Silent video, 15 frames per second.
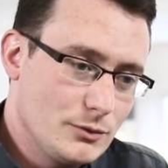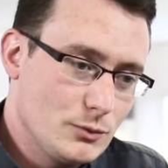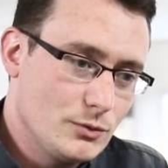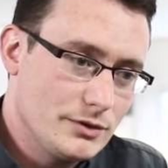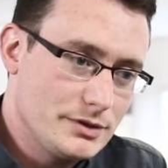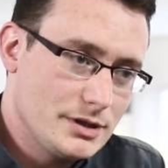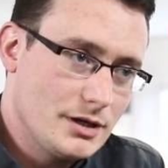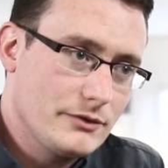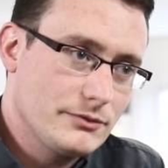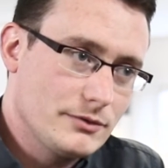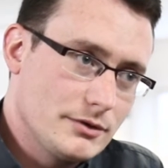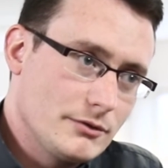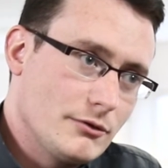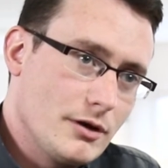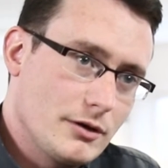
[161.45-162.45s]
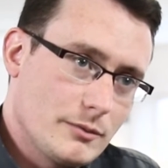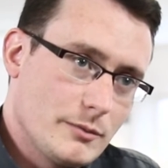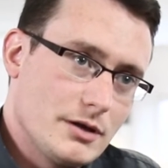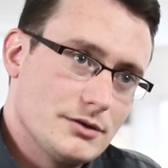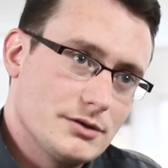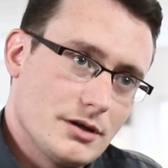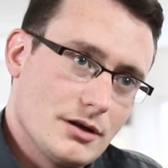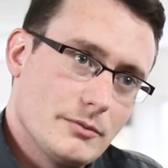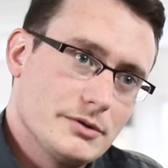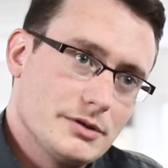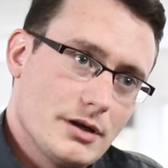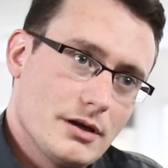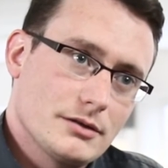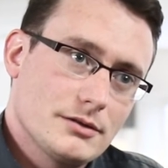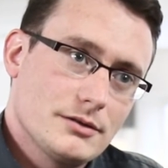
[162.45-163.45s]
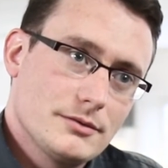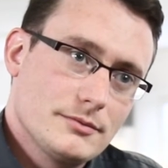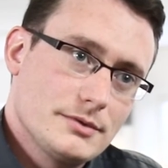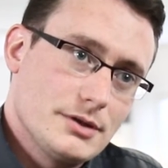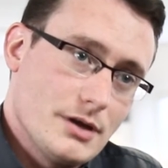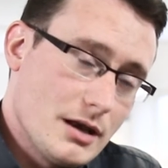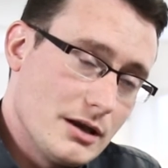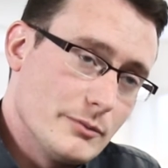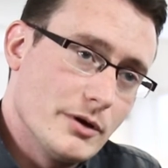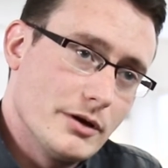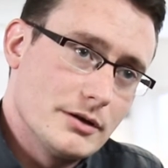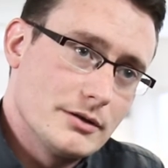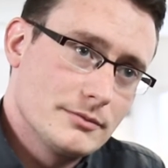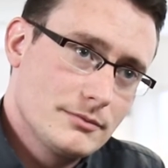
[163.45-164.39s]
would definitely recommend ShadowProtect to anybody,